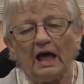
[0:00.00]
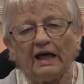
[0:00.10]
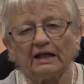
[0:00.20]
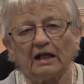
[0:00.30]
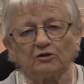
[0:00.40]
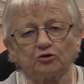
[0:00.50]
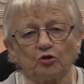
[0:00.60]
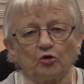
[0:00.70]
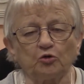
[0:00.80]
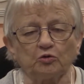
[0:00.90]
and I'll
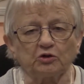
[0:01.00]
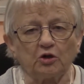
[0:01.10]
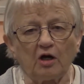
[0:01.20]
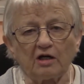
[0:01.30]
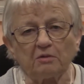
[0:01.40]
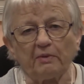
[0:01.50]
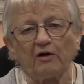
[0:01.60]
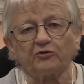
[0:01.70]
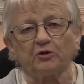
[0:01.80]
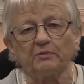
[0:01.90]
show you and talk
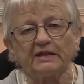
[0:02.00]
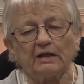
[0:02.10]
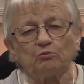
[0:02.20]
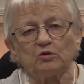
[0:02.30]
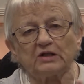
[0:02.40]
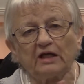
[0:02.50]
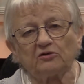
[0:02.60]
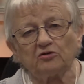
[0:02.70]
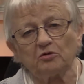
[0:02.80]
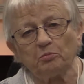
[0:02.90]
about them, and then we'll get
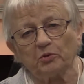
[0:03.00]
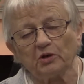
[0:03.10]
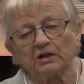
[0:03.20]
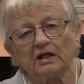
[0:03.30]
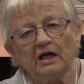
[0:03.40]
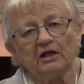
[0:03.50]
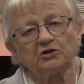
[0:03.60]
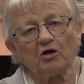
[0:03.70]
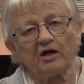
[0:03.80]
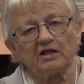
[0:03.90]
to the book,
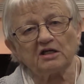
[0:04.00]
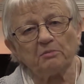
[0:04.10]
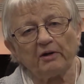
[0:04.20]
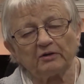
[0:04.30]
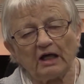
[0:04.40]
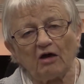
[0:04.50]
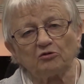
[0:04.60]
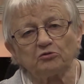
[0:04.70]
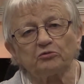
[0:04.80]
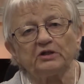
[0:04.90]
talking about how
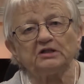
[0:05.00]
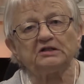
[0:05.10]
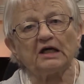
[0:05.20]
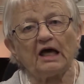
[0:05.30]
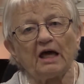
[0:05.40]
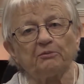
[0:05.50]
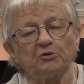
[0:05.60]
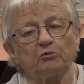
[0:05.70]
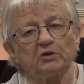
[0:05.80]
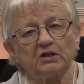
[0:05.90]
to read time. It
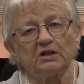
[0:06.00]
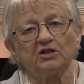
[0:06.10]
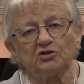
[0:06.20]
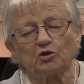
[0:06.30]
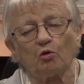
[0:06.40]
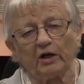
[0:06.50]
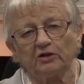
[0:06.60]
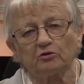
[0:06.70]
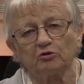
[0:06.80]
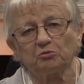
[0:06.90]
really is quite a
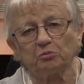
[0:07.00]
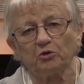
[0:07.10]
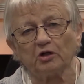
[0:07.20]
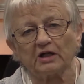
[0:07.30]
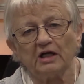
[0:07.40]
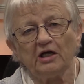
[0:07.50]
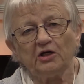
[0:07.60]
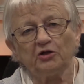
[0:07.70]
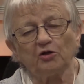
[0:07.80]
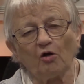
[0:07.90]
good book
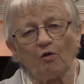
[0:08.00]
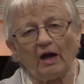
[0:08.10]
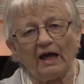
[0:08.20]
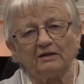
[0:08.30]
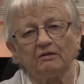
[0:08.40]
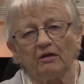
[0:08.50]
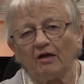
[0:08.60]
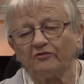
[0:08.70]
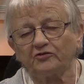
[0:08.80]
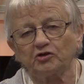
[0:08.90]
you know, I
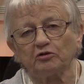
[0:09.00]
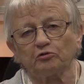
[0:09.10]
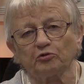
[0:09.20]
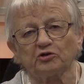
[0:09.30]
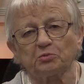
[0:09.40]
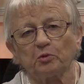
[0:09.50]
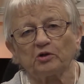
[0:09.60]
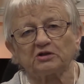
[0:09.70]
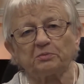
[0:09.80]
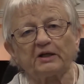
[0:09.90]
love children's
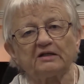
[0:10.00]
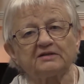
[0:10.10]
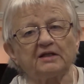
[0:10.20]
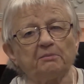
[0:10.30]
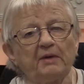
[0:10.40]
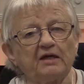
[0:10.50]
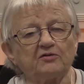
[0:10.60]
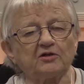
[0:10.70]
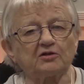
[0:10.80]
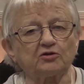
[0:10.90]
books because they make
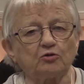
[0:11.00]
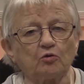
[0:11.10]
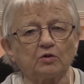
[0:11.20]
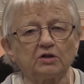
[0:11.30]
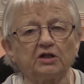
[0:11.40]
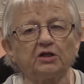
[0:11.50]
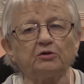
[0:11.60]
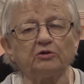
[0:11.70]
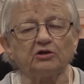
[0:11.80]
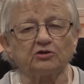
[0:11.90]
things so
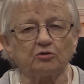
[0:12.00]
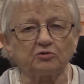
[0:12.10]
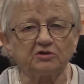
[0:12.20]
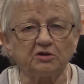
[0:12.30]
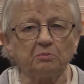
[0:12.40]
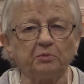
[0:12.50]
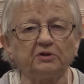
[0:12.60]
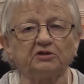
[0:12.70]
clear and so simple